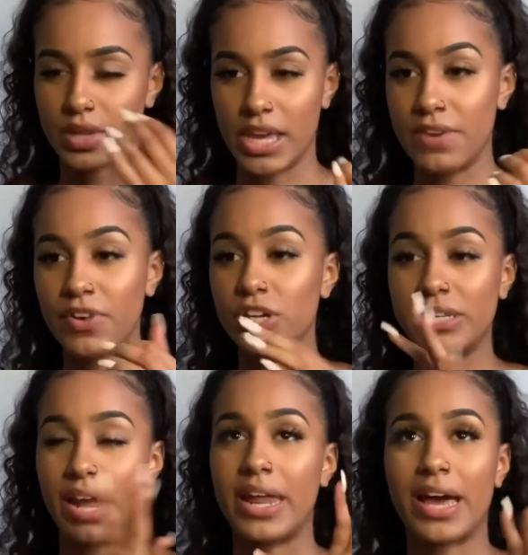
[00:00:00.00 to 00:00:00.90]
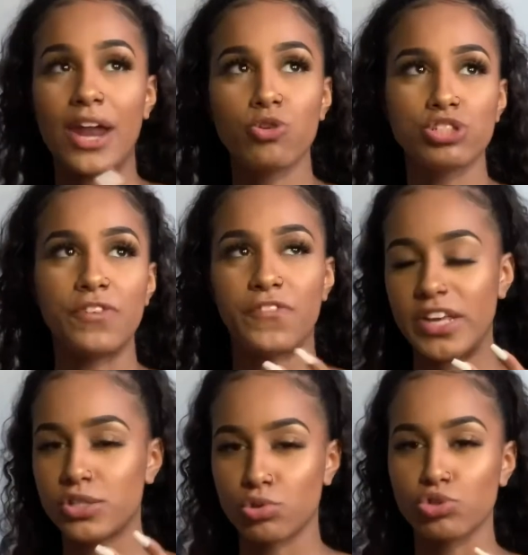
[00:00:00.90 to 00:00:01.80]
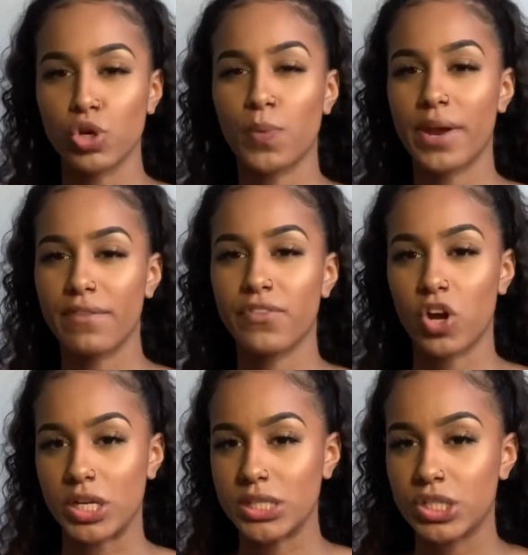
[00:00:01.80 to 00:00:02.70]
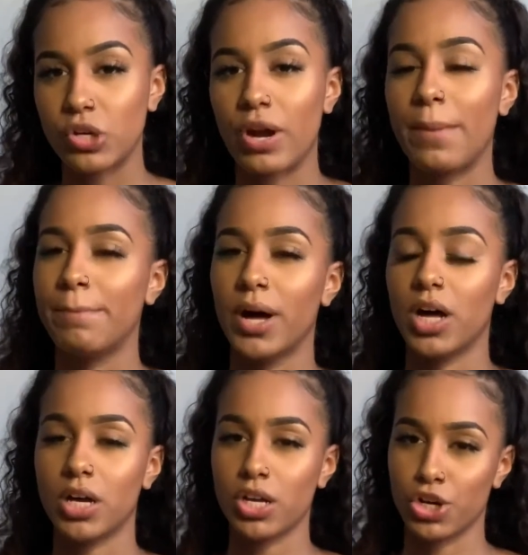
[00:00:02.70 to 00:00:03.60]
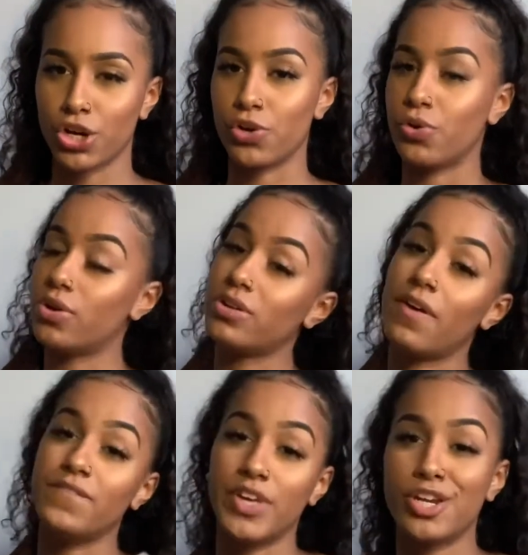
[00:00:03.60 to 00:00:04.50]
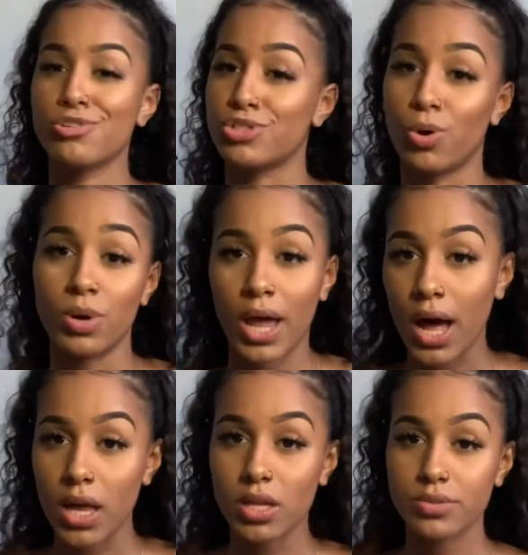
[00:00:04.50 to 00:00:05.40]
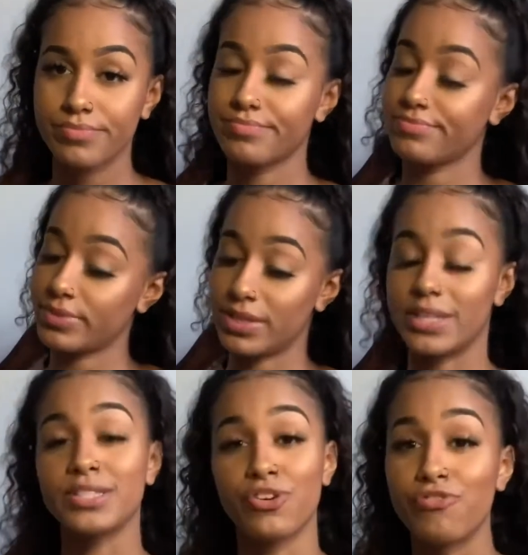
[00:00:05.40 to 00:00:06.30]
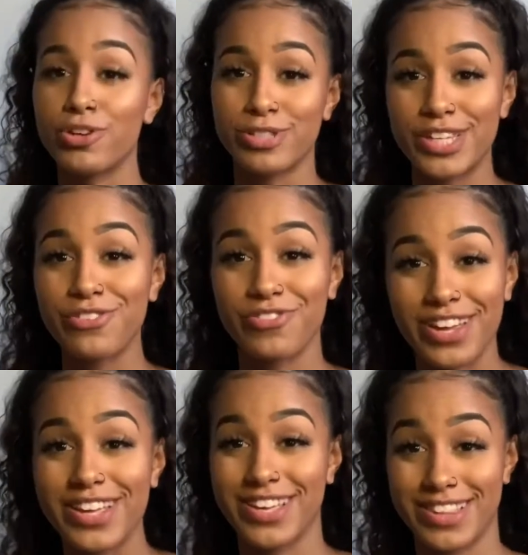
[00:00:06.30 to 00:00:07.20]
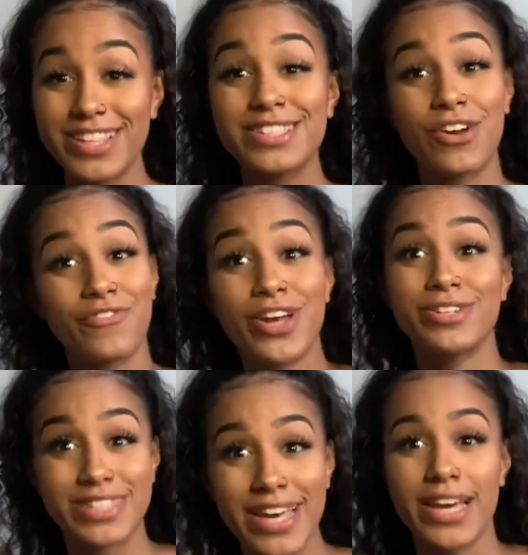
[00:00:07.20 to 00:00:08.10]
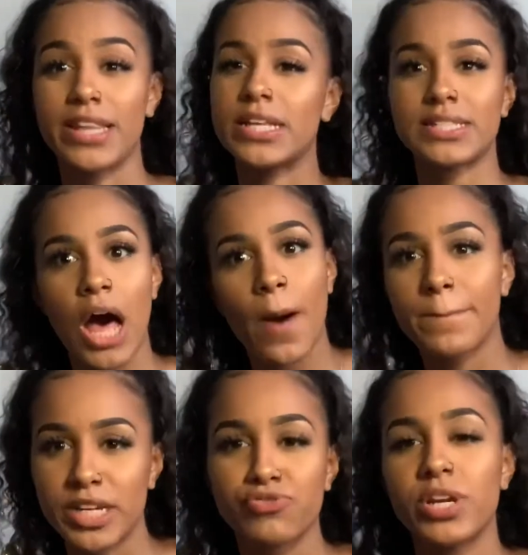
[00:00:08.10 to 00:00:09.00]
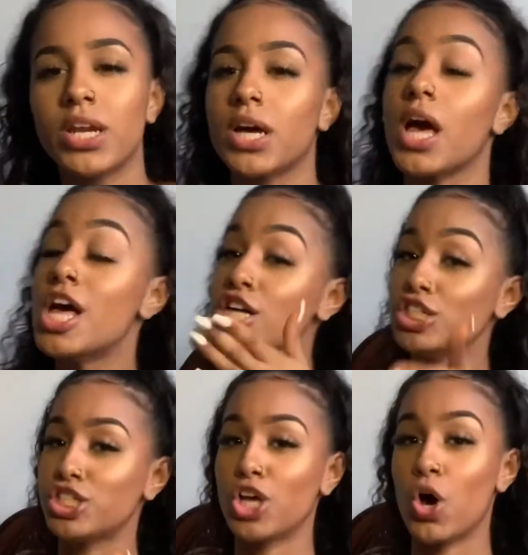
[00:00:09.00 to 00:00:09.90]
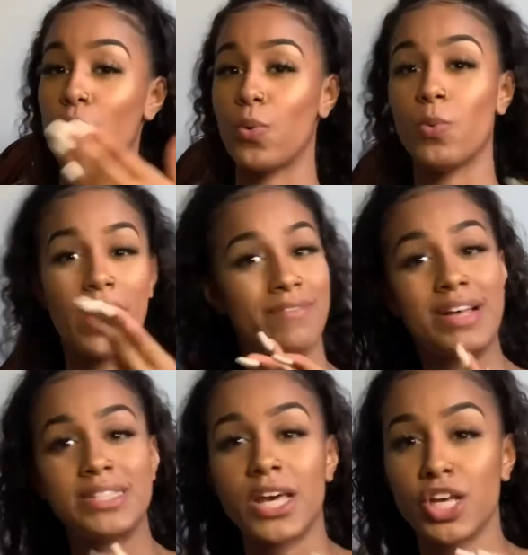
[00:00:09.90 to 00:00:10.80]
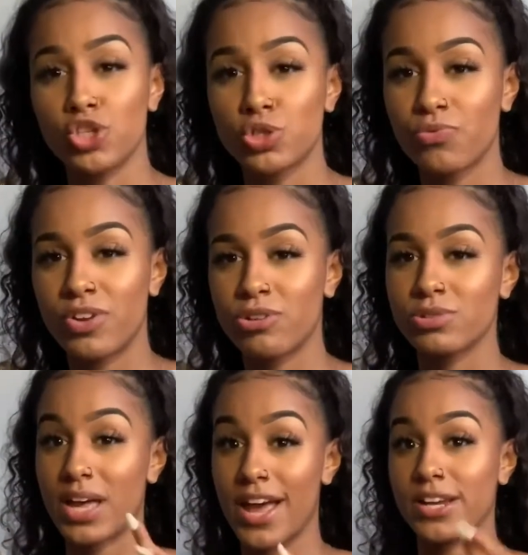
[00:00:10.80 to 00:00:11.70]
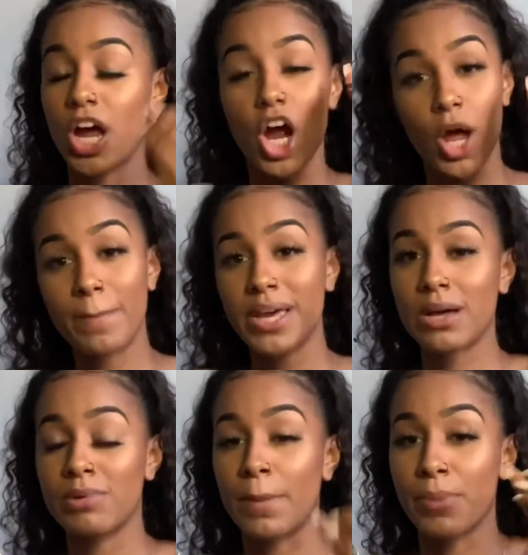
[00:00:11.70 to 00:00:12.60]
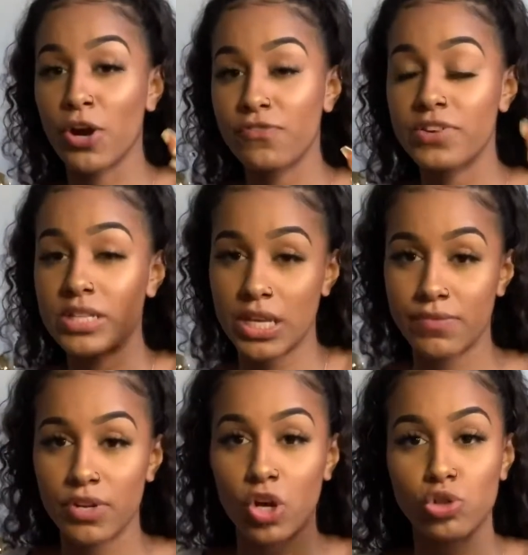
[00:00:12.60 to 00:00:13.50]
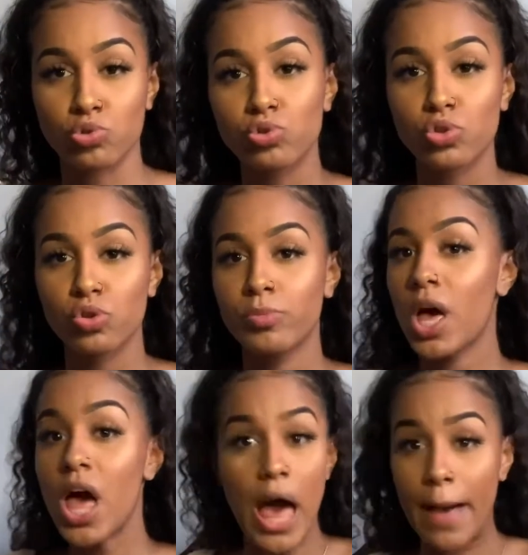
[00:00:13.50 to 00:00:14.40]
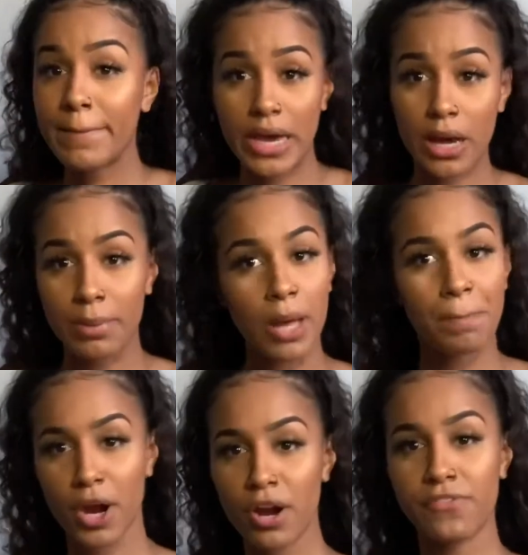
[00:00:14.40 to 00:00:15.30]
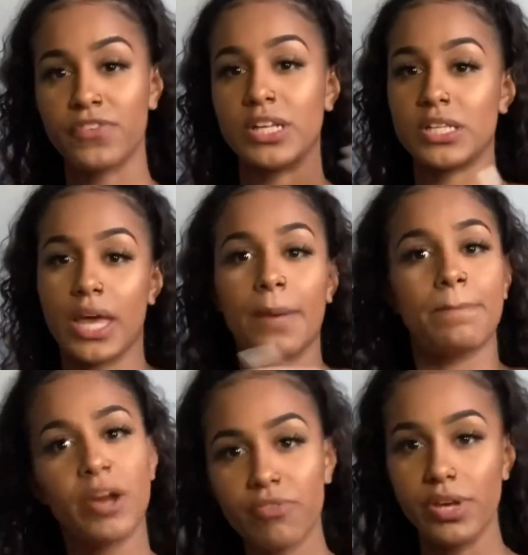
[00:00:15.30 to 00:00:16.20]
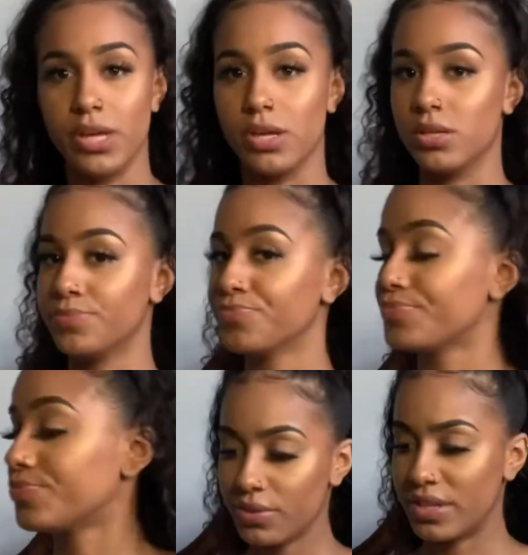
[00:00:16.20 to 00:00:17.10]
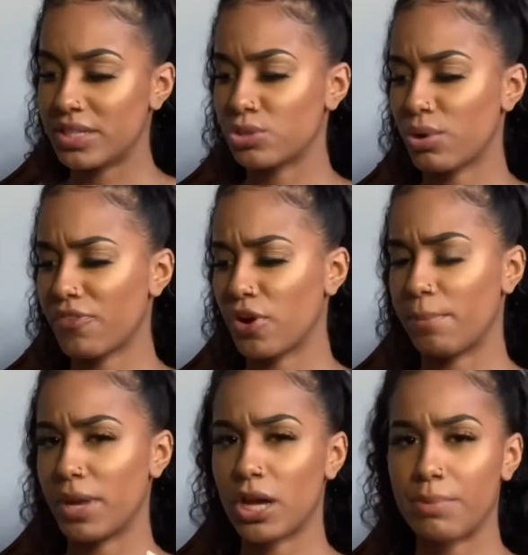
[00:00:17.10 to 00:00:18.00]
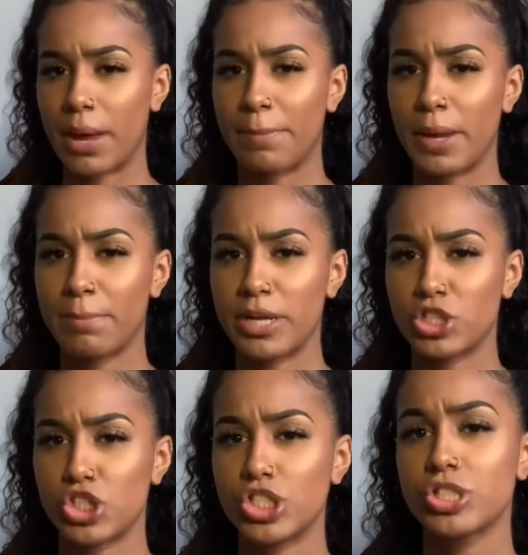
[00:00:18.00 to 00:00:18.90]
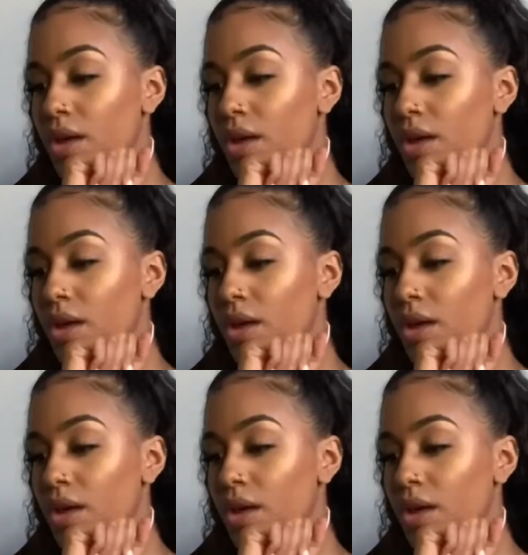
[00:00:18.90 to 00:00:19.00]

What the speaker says: even like, I know she facetunes or whatever on Instagram, but girl, videos don't lie. This is the real deal right here. This is the real deal. This is how a bitch really look. So if I see her YouTube videos and her makeup look perfect, even on YouTube, her makeup look perfect, like, period. This is one of her makeup campaign pictures.